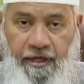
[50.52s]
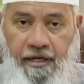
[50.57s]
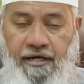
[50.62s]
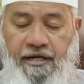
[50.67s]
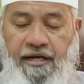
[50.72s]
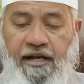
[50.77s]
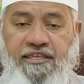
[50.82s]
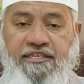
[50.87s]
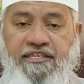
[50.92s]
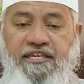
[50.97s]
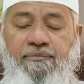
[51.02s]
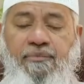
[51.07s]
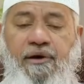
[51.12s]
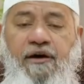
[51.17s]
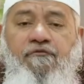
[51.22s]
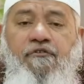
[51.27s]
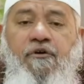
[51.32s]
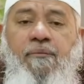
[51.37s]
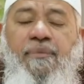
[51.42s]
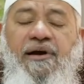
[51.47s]

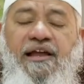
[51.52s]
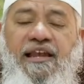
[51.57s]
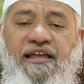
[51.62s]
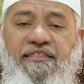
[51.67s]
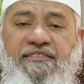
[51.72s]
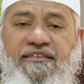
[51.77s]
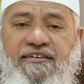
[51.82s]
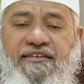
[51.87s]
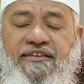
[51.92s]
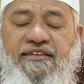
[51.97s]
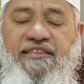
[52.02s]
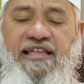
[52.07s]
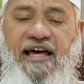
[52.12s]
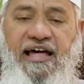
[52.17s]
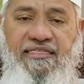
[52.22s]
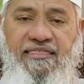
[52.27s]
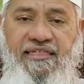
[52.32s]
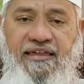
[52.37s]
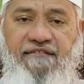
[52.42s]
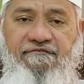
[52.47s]
Nanjiba for Bangladesh has
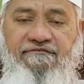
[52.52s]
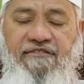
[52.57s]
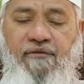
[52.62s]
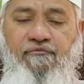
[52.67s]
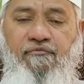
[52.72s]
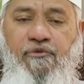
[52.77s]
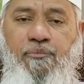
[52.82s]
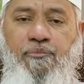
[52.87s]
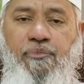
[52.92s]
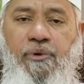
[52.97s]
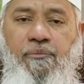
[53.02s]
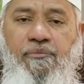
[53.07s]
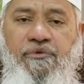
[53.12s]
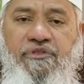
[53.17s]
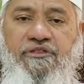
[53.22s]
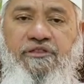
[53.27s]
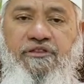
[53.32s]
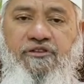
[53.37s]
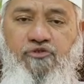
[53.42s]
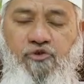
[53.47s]
asked that if someone
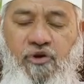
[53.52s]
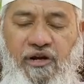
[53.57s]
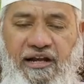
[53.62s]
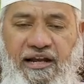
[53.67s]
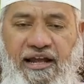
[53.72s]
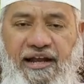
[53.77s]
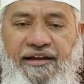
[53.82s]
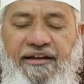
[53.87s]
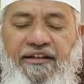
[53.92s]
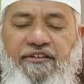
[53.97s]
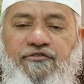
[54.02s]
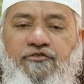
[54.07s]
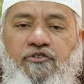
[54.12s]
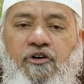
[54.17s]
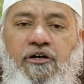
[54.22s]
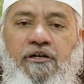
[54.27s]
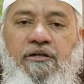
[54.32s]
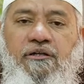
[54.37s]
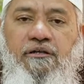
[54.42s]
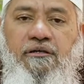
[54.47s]
promises to Allah and does
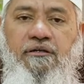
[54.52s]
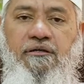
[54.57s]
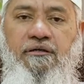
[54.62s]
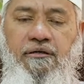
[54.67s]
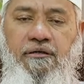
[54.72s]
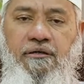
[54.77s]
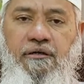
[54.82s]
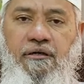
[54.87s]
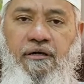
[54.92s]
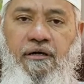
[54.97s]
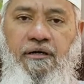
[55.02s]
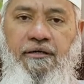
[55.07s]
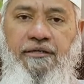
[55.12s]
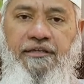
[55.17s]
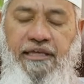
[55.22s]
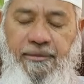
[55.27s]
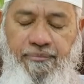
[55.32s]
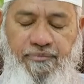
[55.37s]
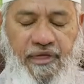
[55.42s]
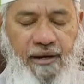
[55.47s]
not
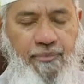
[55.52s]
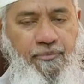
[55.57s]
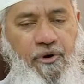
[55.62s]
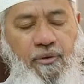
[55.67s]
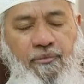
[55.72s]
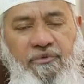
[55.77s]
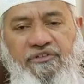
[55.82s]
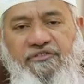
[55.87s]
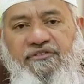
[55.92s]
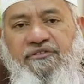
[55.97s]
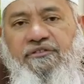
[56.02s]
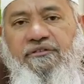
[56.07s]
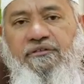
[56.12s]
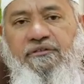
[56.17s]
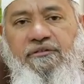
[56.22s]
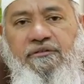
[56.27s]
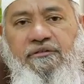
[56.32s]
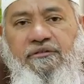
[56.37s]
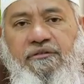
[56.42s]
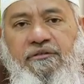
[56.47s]
keep that promise,
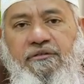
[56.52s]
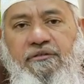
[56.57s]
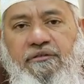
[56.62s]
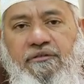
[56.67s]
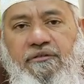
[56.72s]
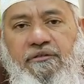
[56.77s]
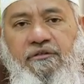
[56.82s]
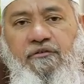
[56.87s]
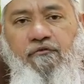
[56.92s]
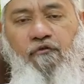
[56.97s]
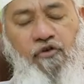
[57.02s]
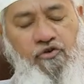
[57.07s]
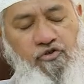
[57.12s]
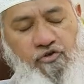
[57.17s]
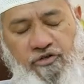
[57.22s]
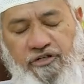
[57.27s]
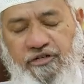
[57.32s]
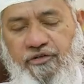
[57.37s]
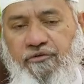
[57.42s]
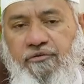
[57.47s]
what
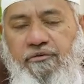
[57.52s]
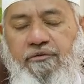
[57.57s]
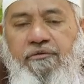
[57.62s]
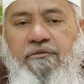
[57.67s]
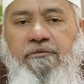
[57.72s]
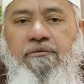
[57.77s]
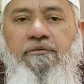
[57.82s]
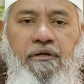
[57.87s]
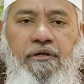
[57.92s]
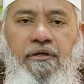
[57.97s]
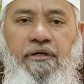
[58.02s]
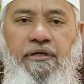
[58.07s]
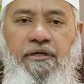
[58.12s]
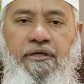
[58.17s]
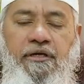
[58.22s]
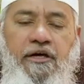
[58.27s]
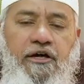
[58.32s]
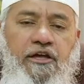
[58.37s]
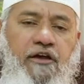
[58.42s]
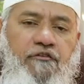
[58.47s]
should he do?
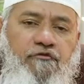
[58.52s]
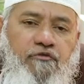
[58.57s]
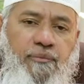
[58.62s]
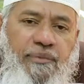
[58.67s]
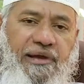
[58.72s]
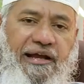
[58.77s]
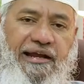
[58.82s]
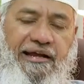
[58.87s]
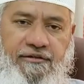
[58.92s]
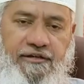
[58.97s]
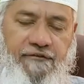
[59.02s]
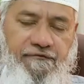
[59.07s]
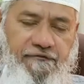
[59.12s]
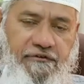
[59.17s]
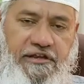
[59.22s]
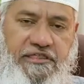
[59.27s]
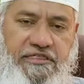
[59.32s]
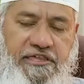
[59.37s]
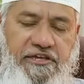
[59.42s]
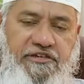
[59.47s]
Here you have to make a
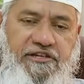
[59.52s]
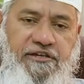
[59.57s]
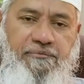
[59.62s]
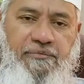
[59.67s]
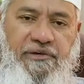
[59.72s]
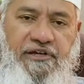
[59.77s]
differentiation